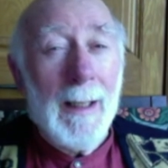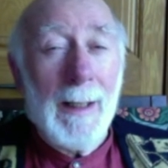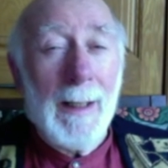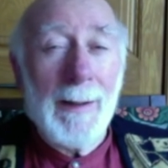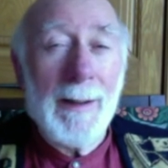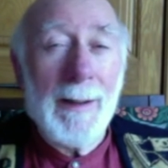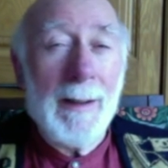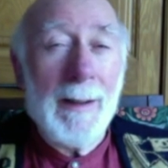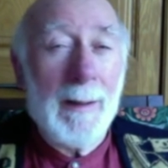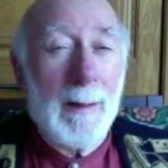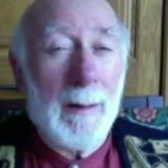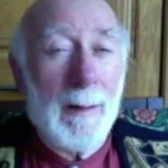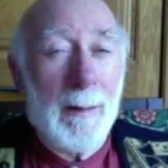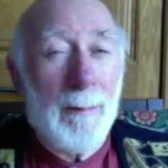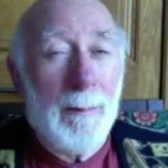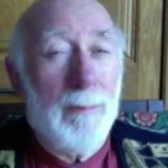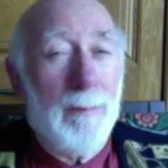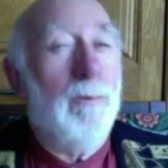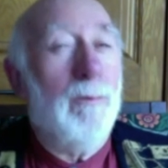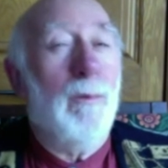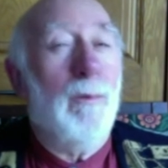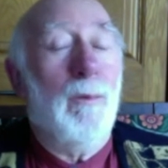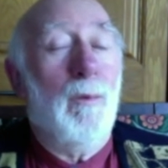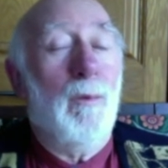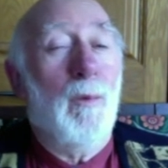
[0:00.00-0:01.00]
I think the
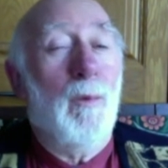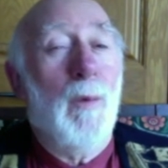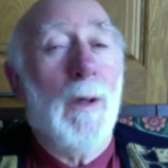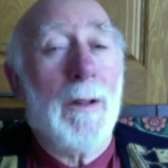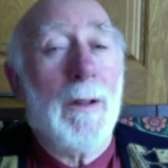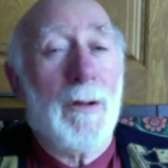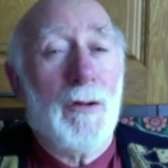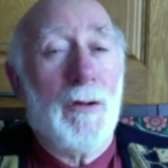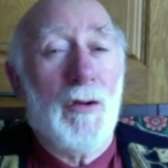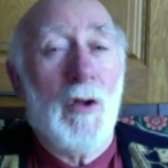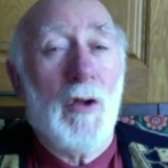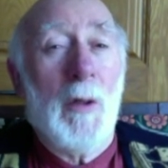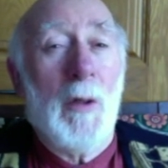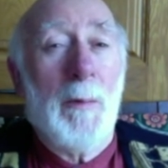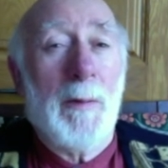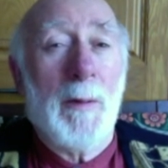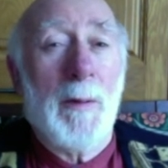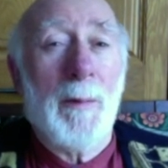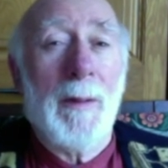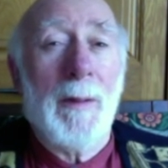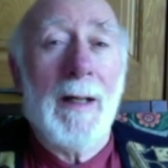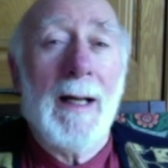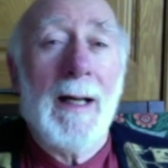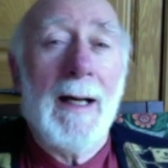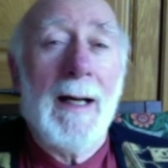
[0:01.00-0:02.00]
workshop
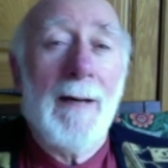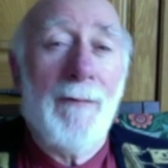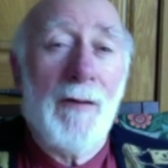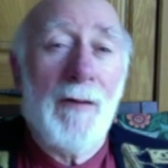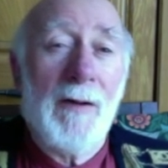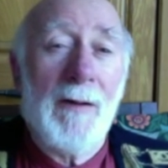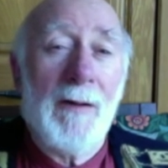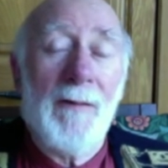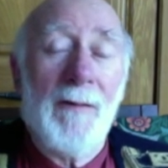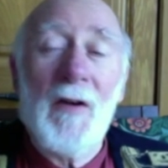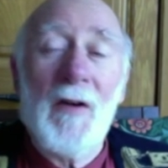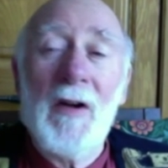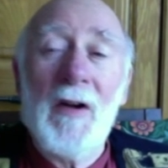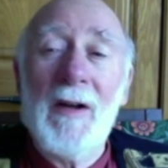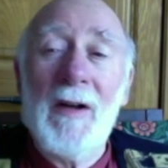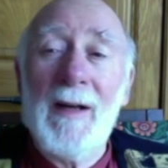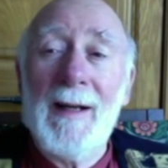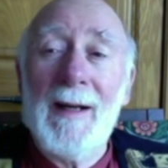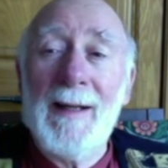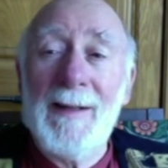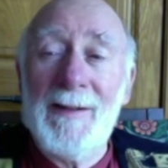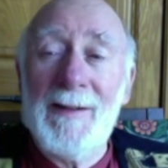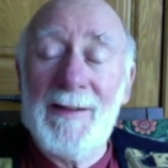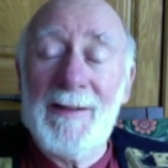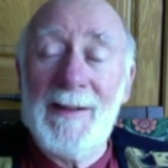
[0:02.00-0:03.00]
that we have is a very
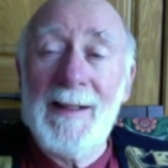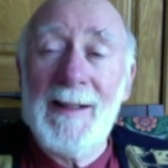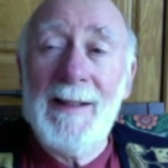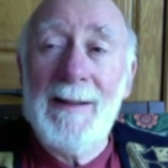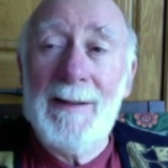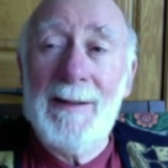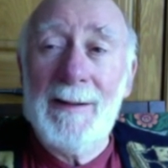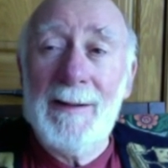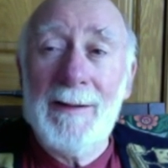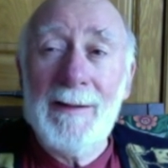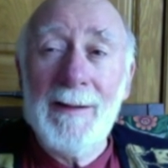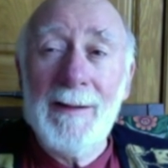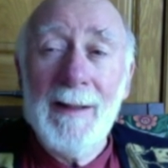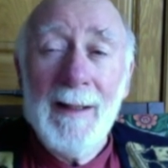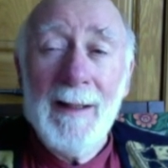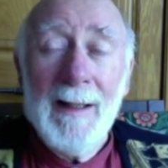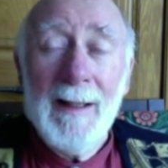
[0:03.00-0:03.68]
high standard,